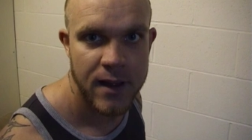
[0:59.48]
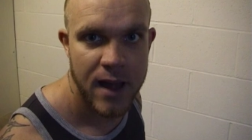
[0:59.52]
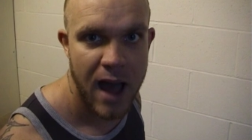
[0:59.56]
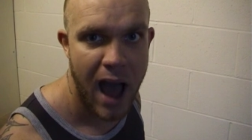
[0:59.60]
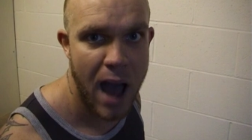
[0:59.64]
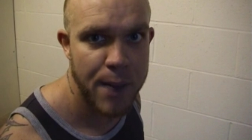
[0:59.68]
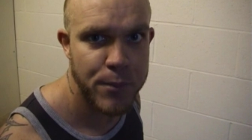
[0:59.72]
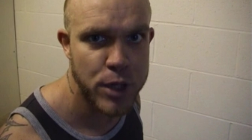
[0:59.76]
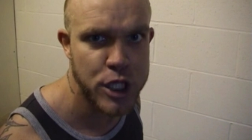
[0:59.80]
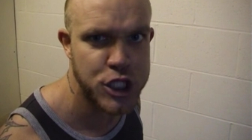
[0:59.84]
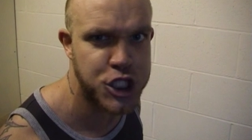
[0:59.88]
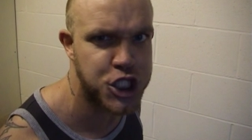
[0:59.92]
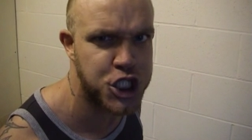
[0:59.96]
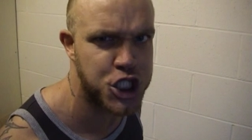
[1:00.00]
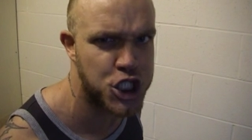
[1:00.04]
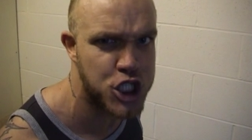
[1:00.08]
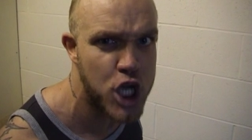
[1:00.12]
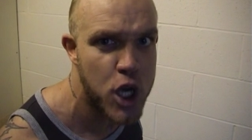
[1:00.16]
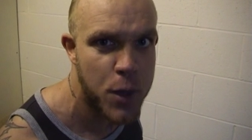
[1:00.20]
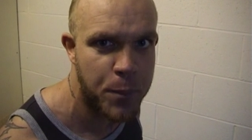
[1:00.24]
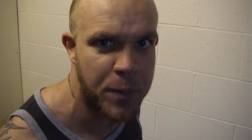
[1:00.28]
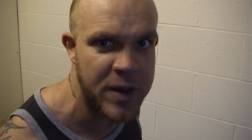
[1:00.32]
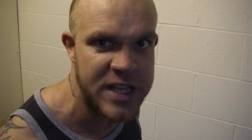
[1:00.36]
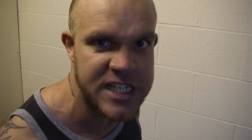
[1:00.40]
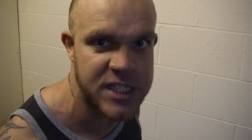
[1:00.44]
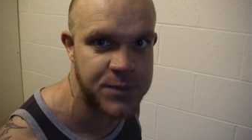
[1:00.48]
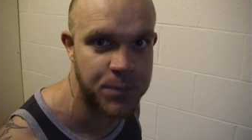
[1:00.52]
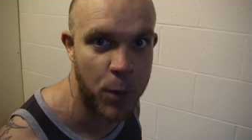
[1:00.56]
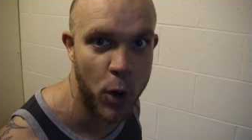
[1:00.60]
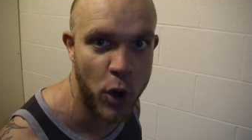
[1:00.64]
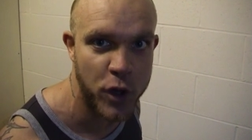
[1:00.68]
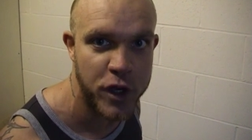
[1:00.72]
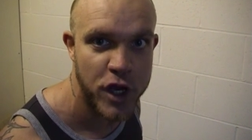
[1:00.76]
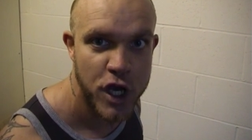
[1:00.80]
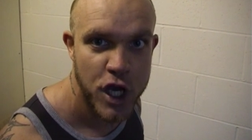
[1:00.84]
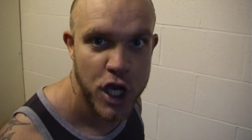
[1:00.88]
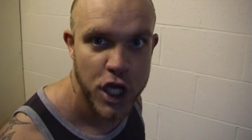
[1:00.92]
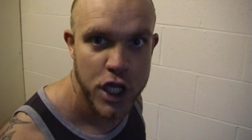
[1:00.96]
I'm not stupid,
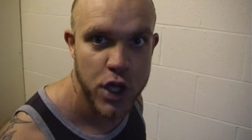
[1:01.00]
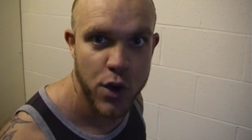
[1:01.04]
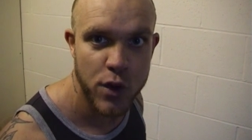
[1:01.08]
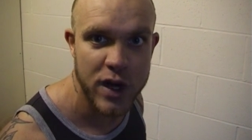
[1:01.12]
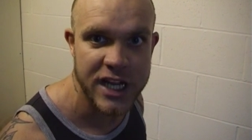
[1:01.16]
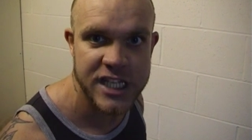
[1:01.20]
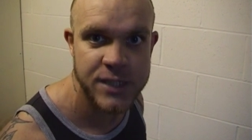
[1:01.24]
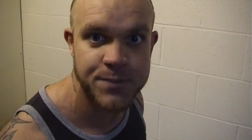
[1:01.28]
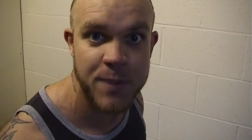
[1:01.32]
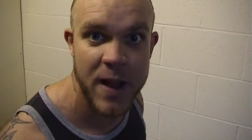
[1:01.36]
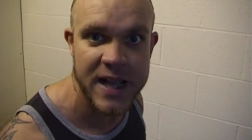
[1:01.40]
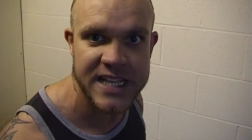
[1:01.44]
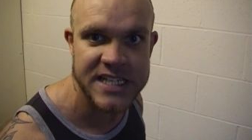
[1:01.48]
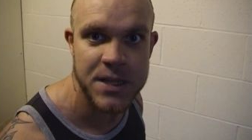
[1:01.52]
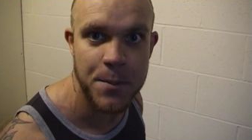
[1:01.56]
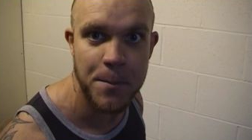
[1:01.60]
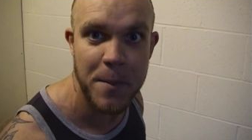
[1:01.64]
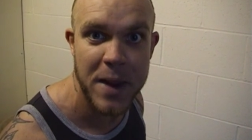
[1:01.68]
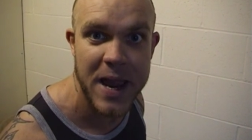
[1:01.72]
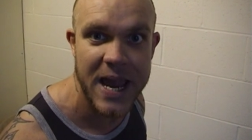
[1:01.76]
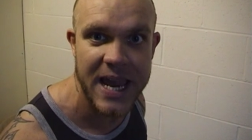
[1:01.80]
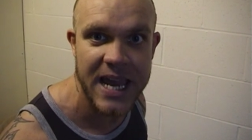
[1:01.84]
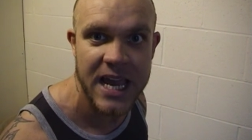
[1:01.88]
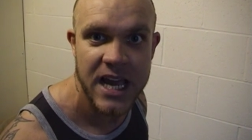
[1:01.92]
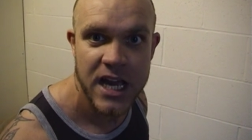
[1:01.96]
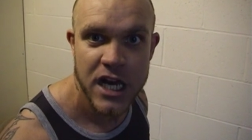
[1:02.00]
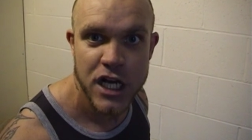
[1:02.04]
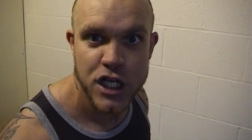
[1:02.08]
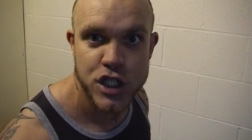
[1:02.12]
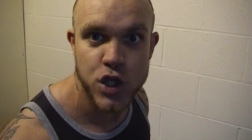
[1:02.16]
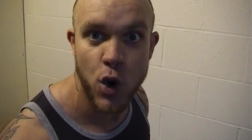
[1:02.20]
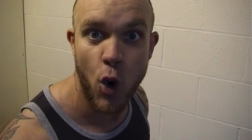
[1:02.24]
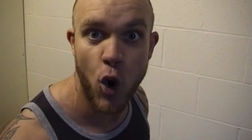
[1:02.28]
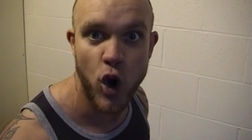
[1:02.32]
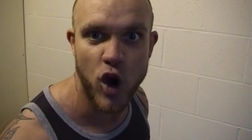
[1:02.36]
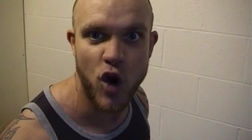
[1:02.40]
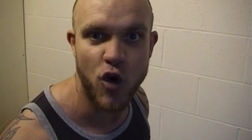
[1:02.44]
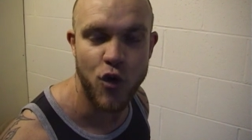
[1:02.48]
Spud. You were expecting me to
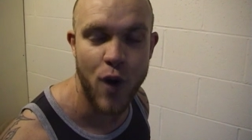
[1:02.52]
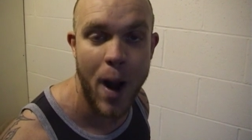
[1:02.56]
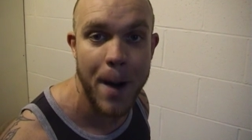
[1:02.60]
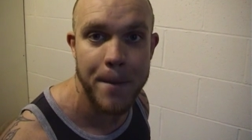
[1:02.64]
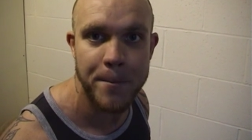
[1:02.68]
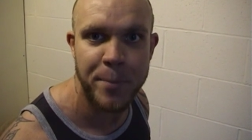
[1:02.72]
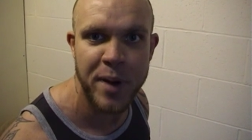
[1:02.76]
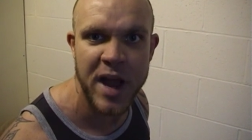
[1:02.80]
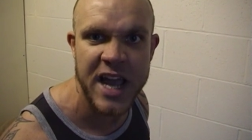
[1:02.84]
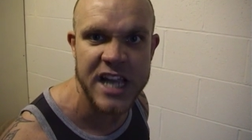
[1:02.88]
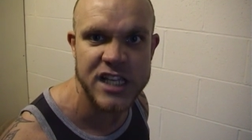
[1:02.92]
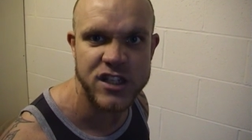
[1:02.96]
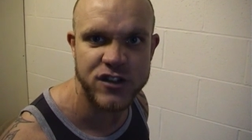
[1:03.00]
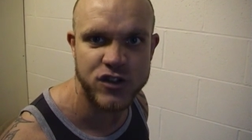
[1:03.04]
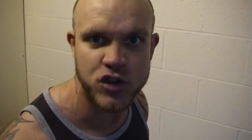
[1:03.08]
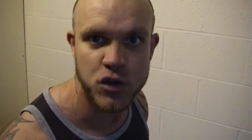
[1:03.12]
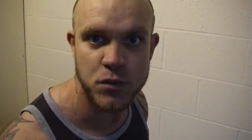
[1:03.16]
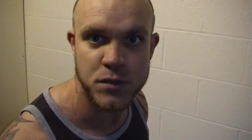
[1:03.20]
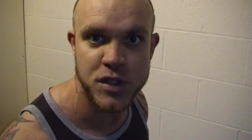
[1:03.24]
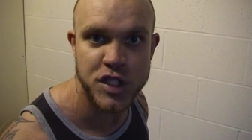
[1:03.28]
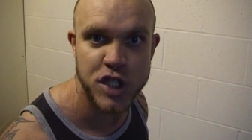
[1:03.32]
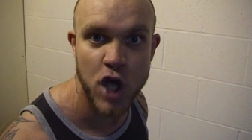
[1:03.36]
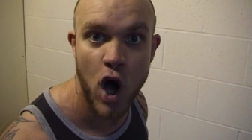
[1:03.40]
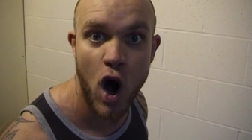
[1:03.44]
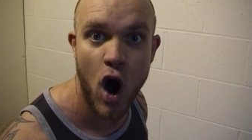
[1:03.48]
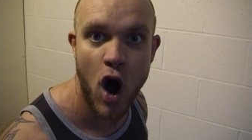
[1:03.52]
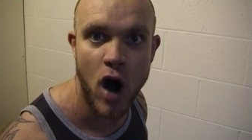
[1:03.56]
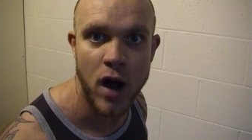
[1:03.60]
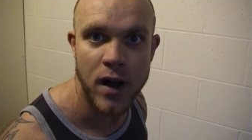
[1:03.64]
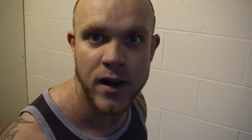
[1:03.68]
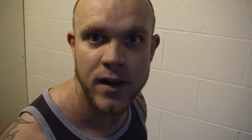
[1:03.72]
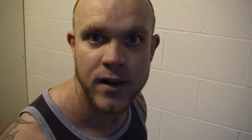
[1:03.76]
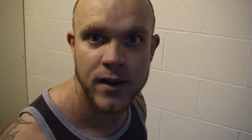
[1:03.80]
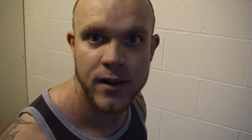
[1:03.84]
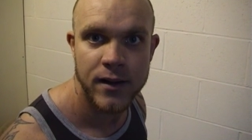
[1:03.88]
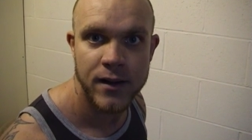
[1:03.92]
go on a rampage of some sort.